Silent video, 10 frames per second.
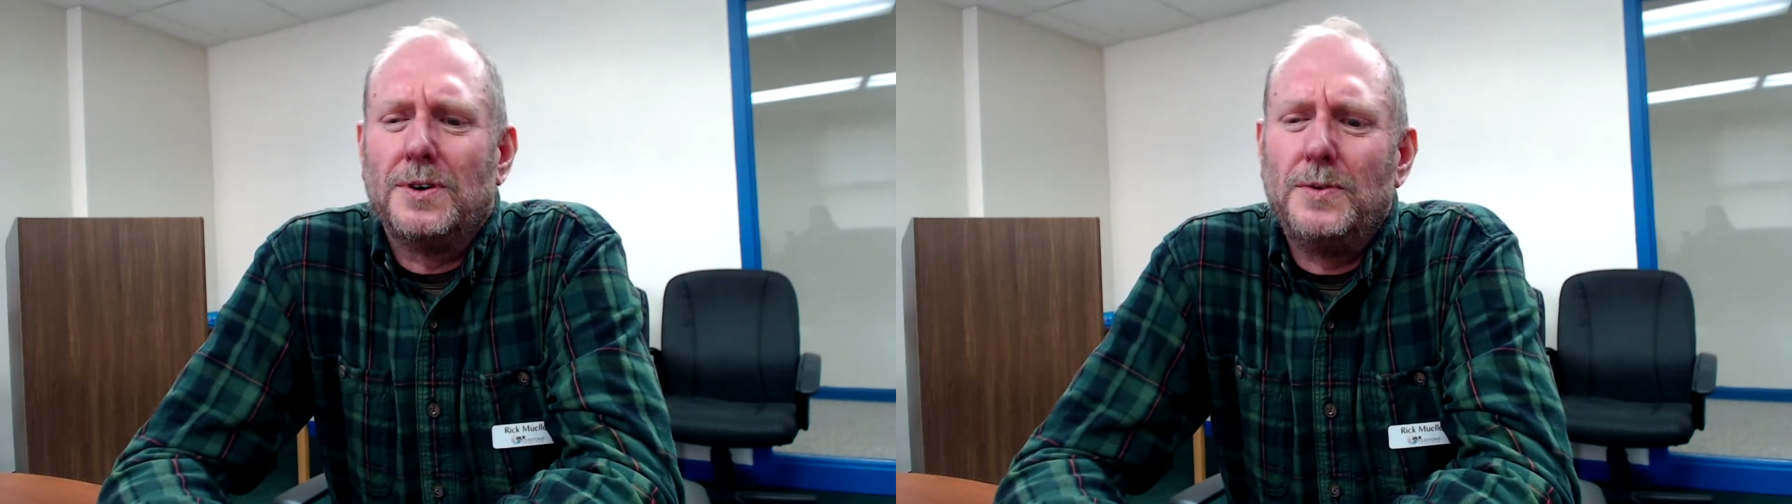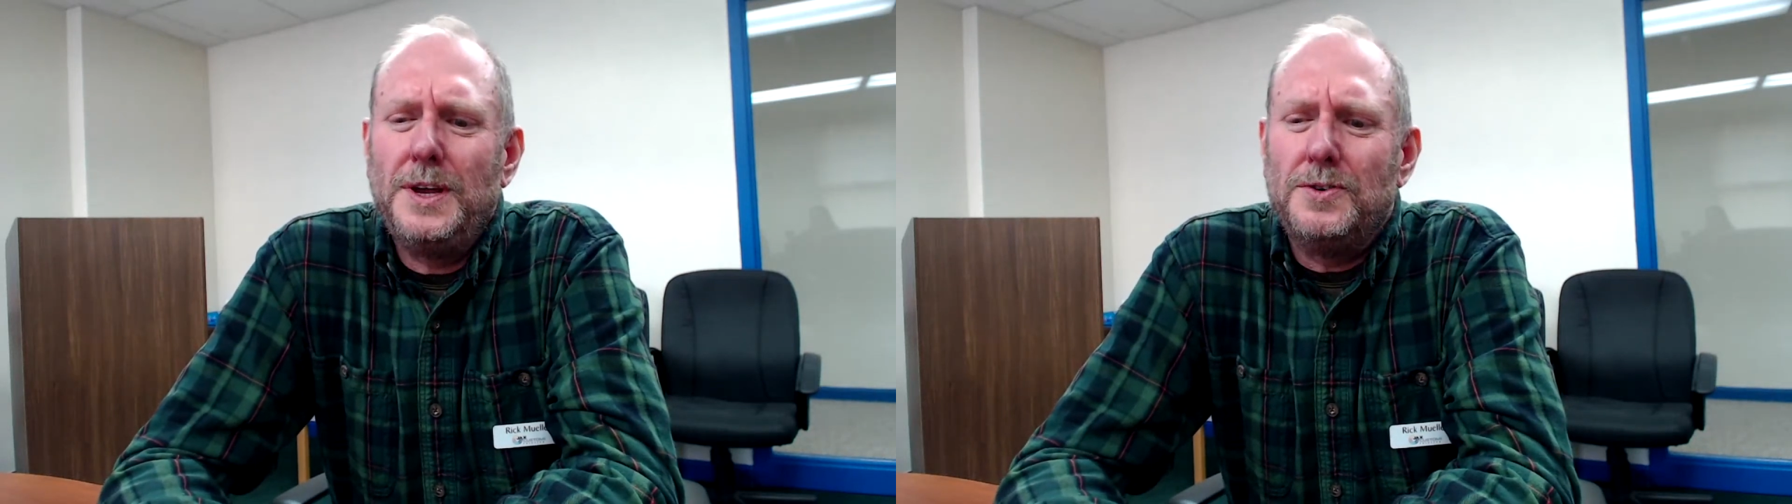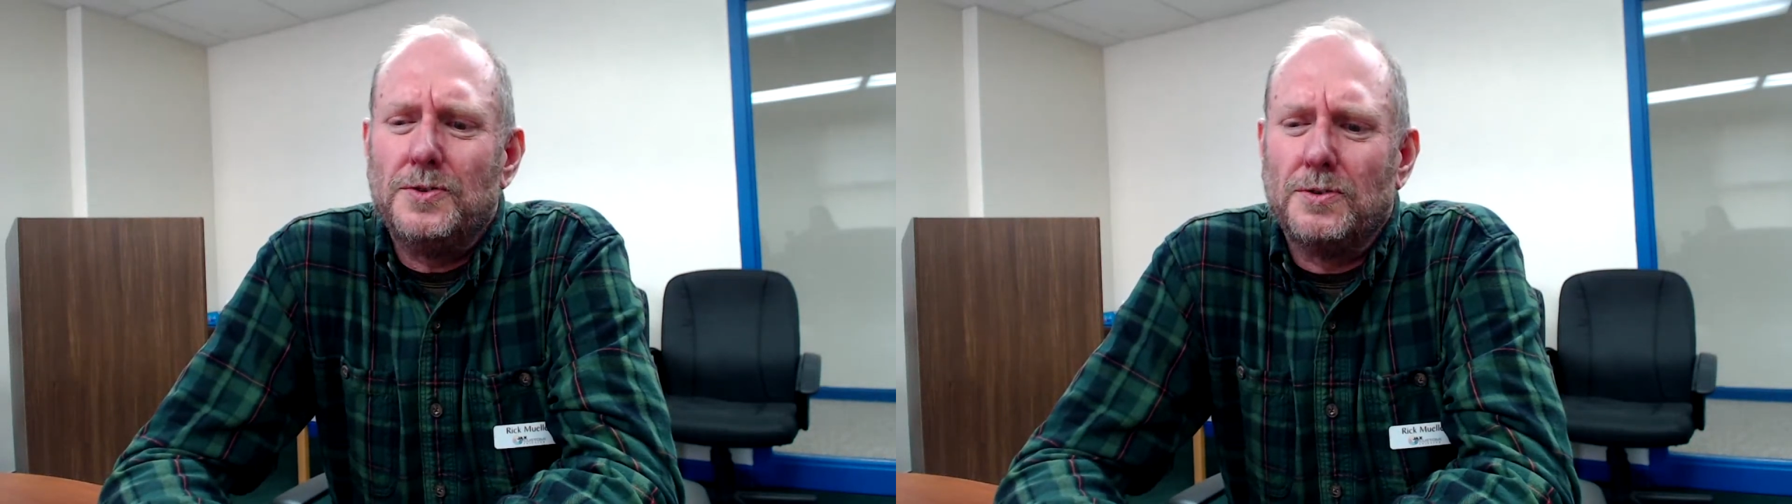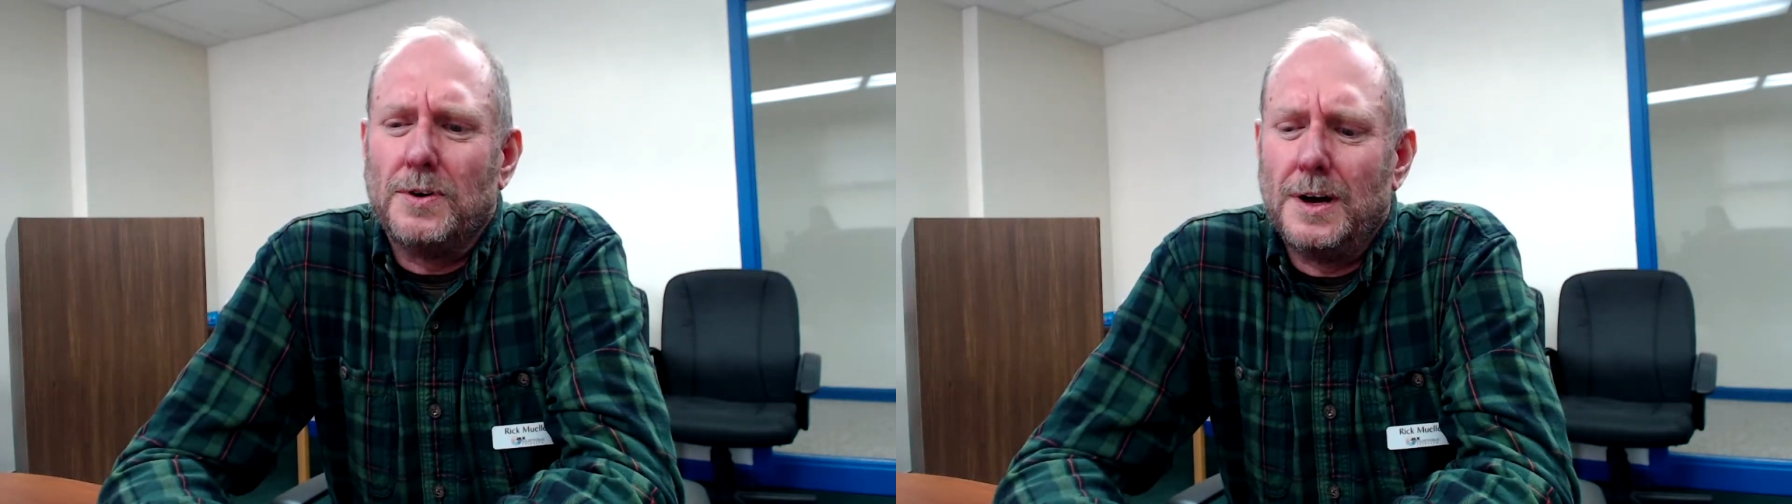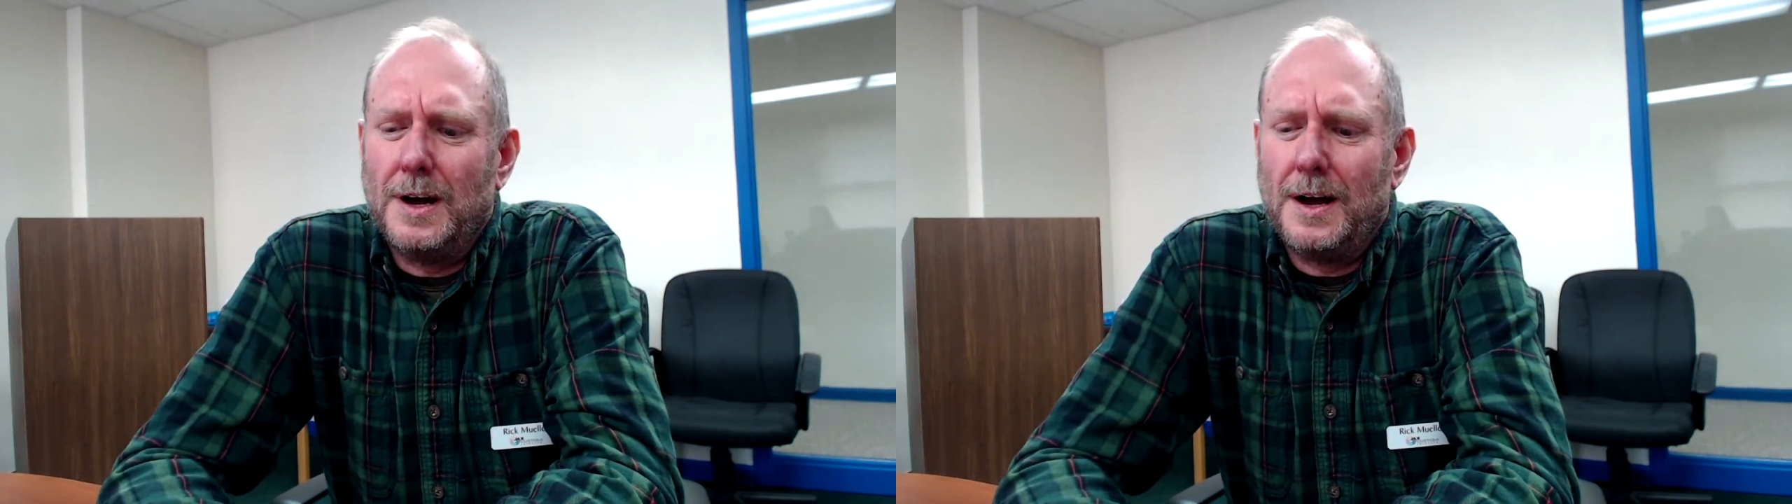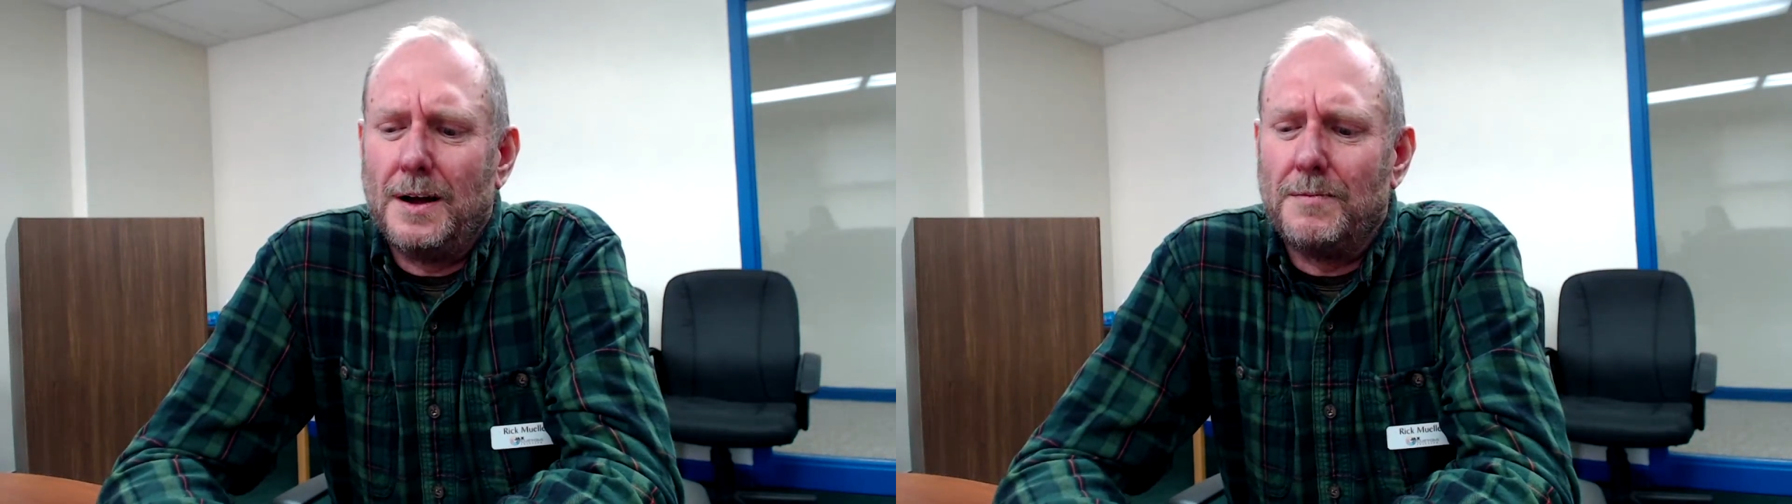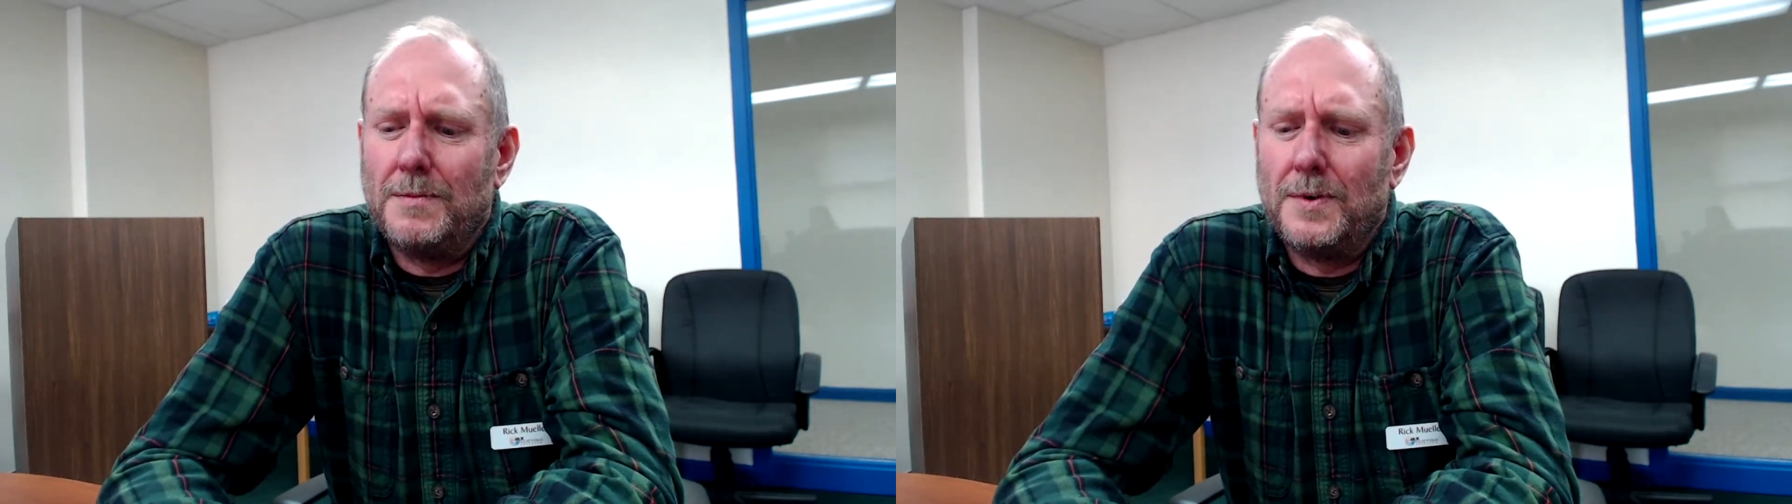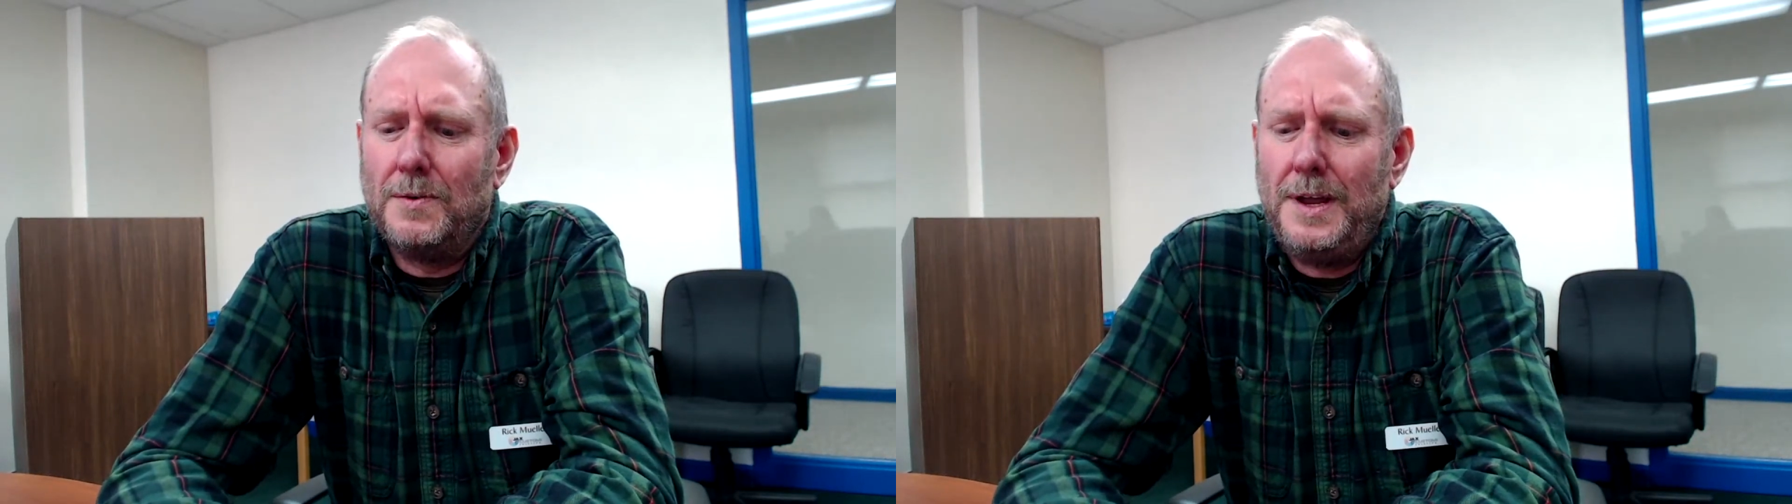We
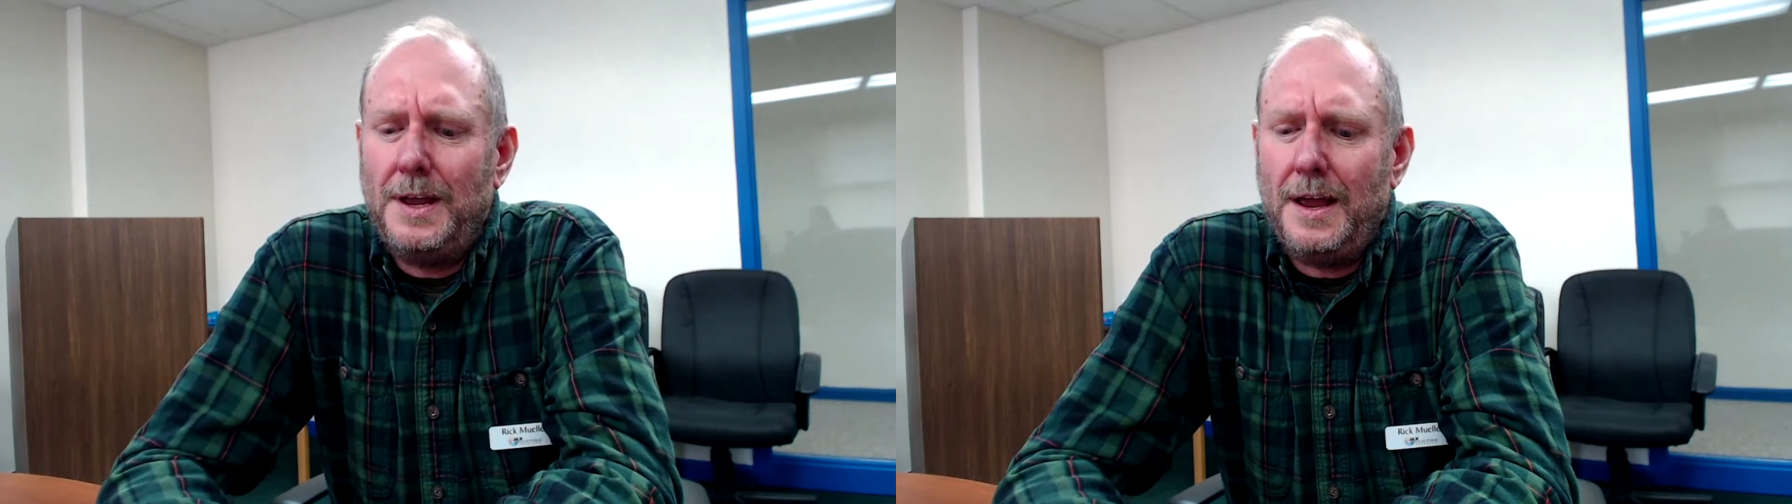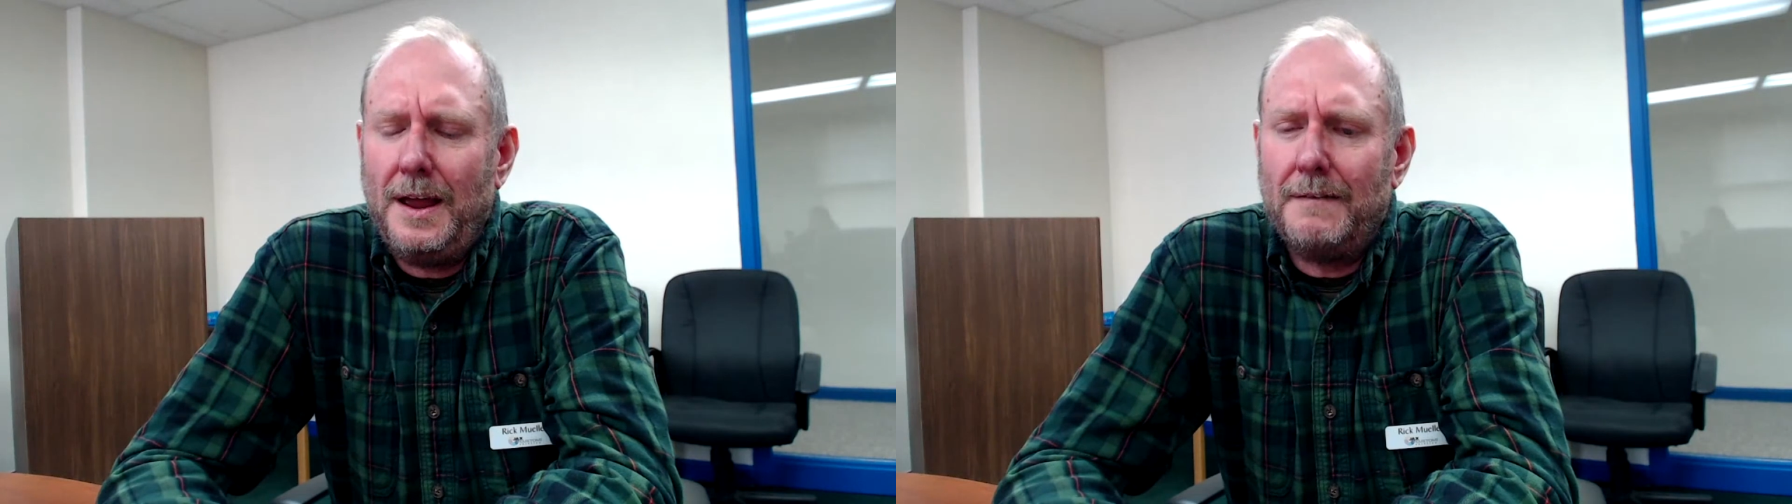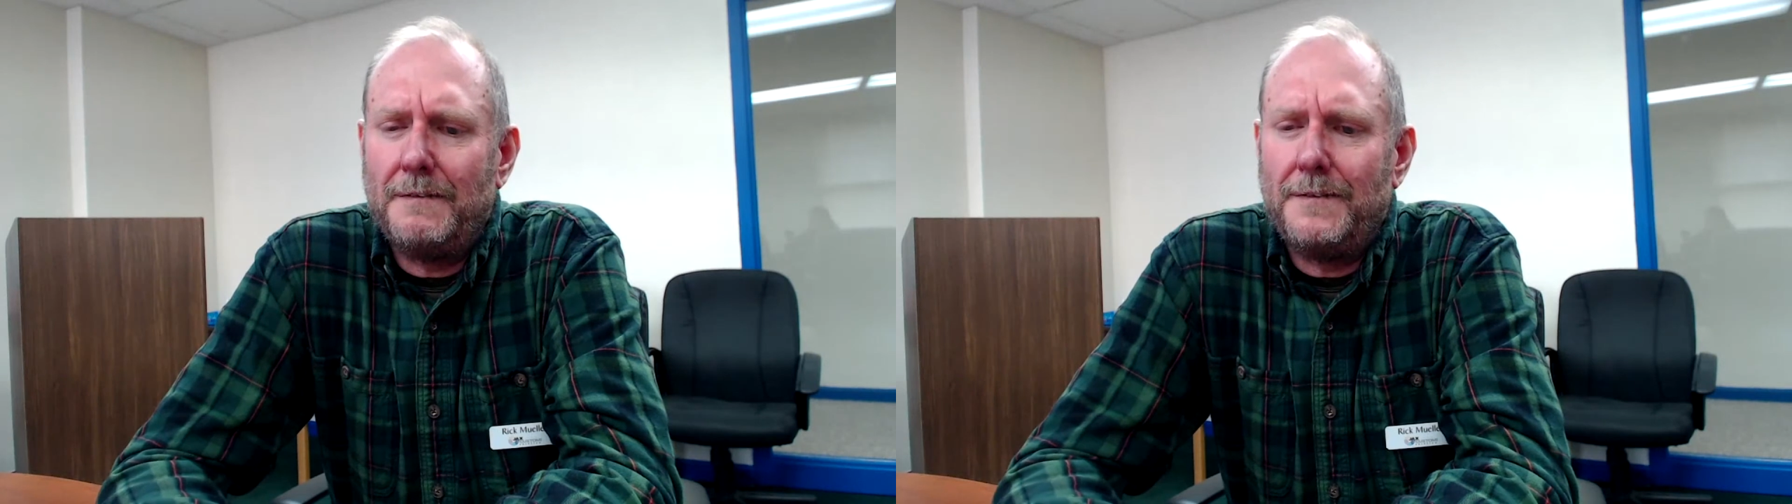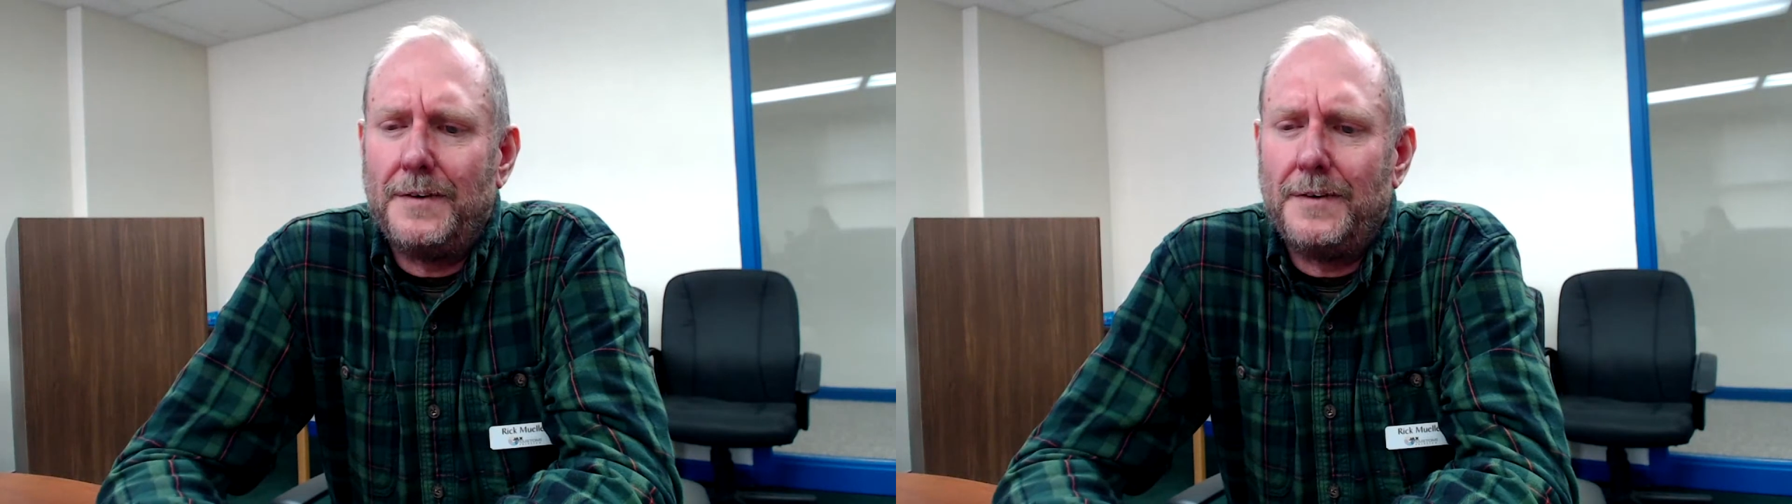have